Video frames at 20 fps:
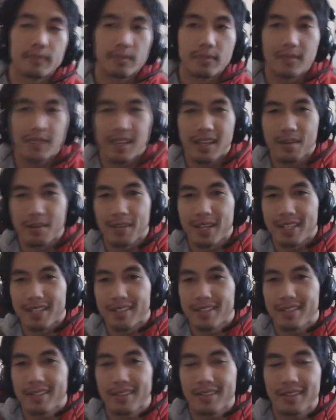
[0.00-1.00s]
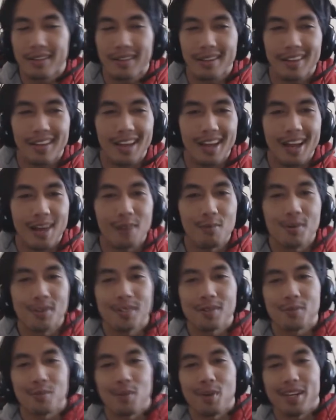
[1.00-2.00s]
Anyways, I
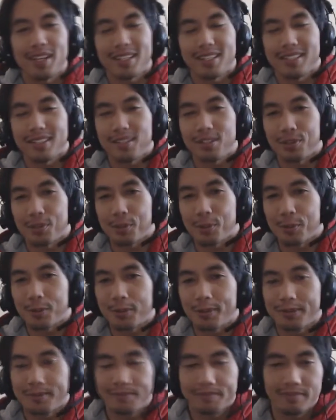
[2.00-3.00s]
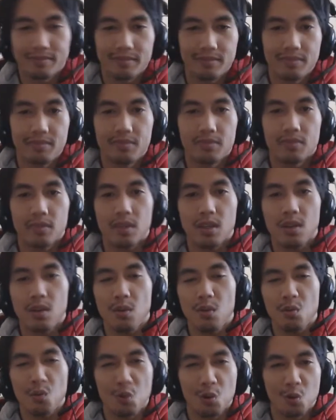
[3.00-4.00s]
wasn't ready to
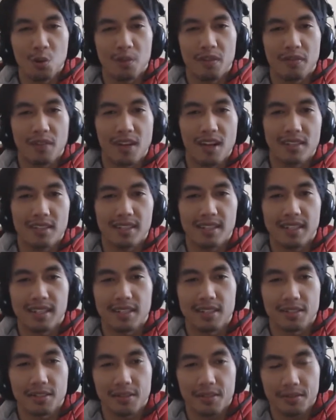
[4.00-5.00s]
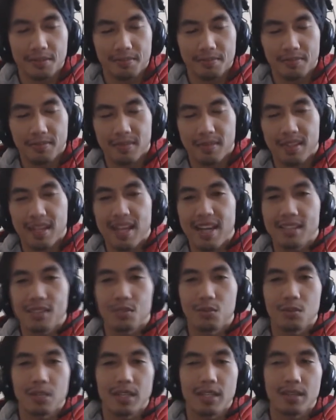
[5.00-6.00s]
record the vlog today because
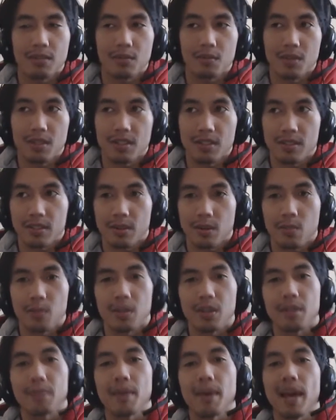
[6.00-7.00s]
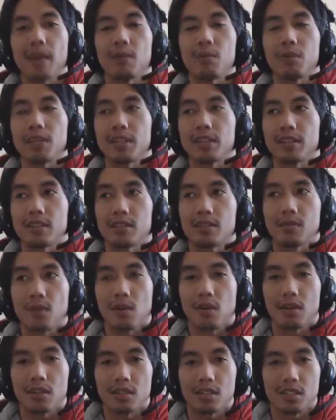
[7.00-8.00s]
last week was a really bad week as
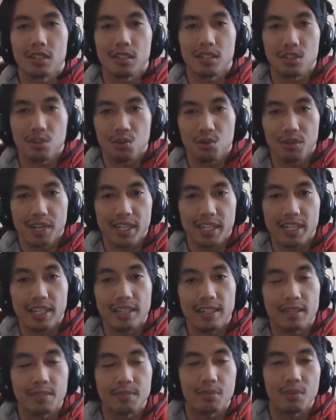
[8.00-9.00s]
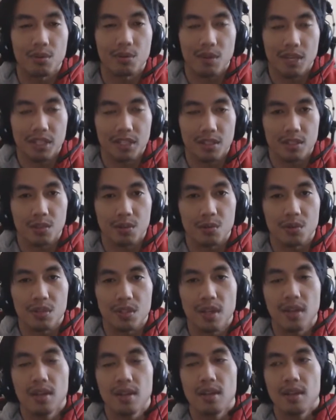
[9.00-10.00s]
far as just training and progression goes.
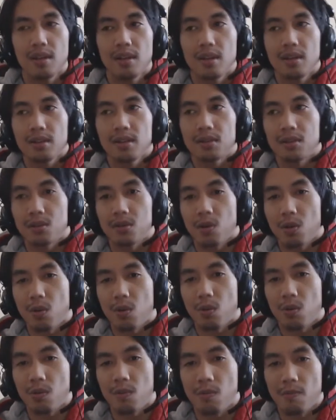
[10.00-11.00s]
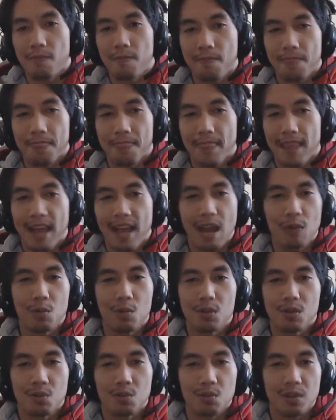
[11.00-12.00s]
So I
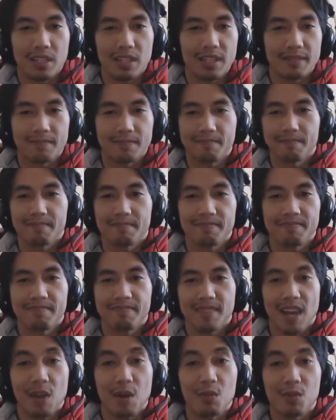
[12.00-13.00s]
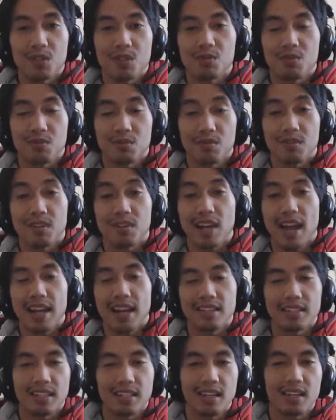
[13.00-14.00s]
wasn't really, I was
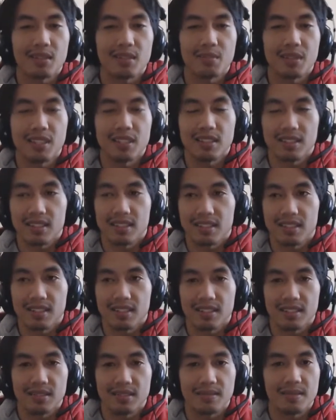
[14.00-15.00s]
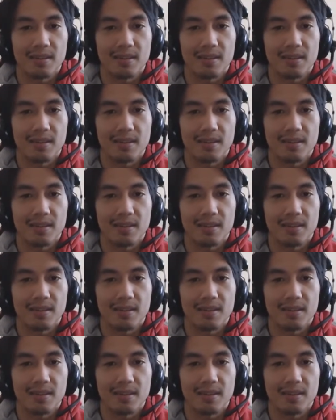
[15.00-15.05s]
actually contemplating to